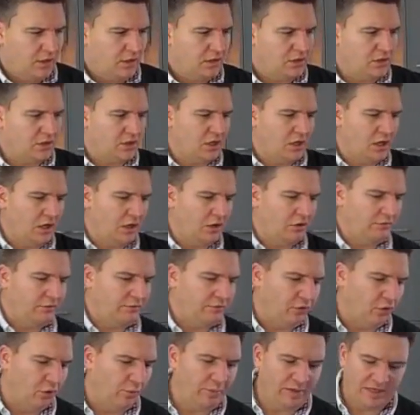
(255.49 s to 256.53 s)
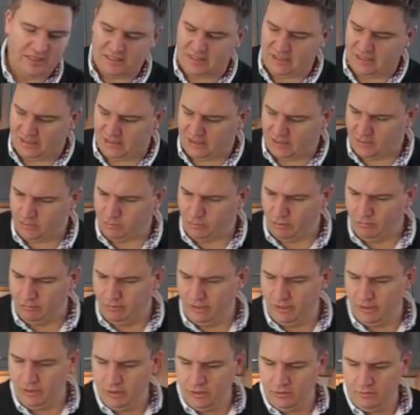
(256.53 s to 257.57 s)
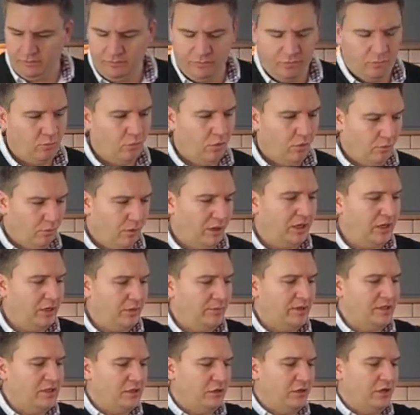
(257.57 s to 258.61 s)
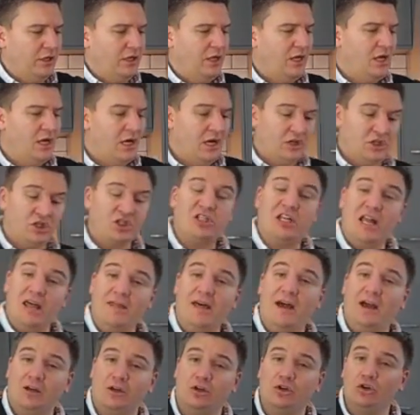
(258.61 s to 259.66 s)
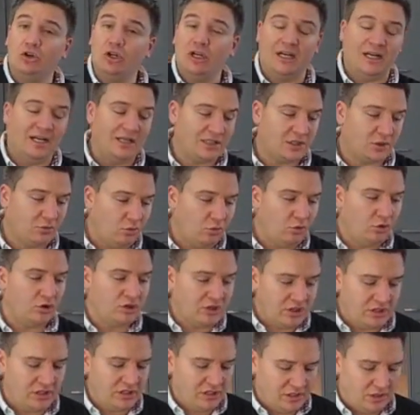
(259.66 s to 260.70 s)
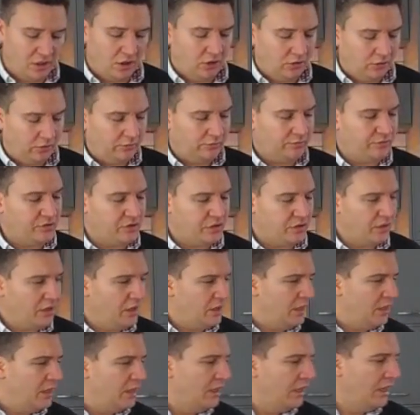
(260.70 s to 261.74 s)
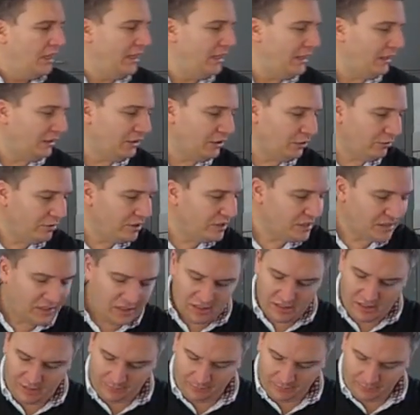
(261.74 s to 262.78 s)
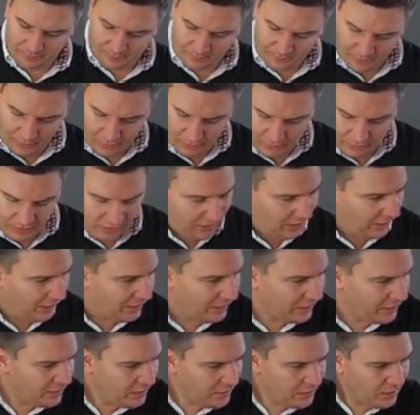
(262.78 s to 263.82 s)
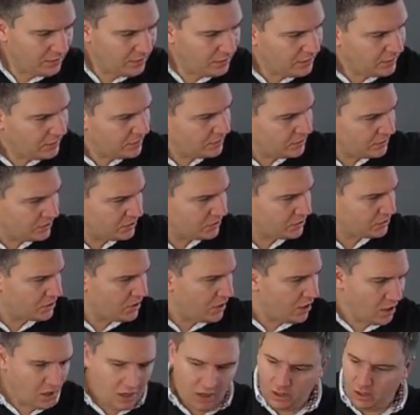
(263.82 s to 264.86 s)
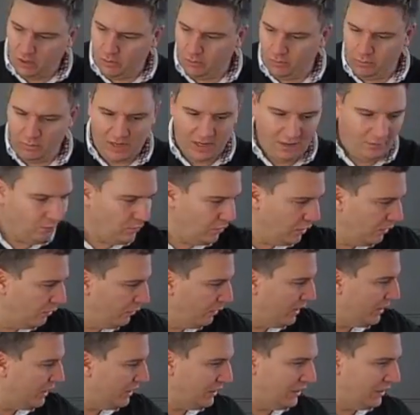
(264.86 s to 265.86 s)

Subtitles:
So four pieces is probably enough for what we're going to be doing. And just let that cook, and as the water dissolves, it'll do its thing. Okay, so where were we?